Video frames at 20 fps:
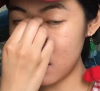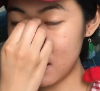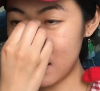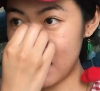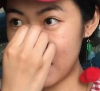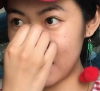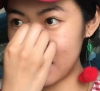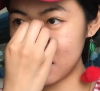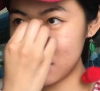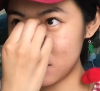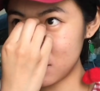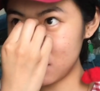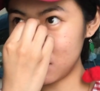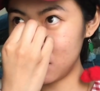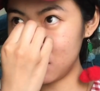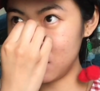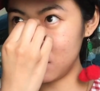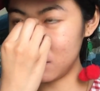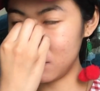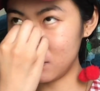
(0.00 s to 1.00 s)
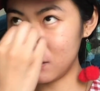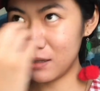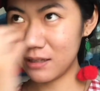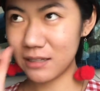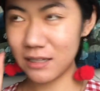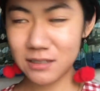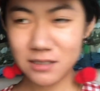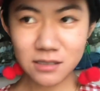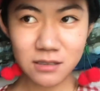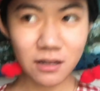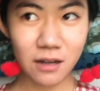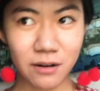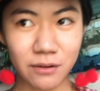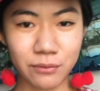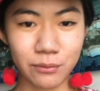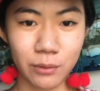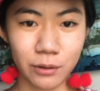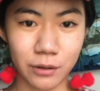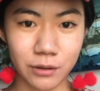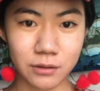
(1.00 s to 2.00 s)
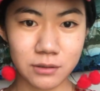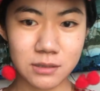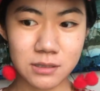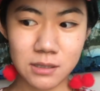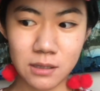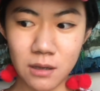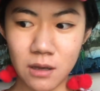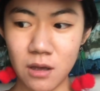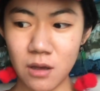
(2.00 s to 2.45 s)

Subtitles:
And so that's a lot of words,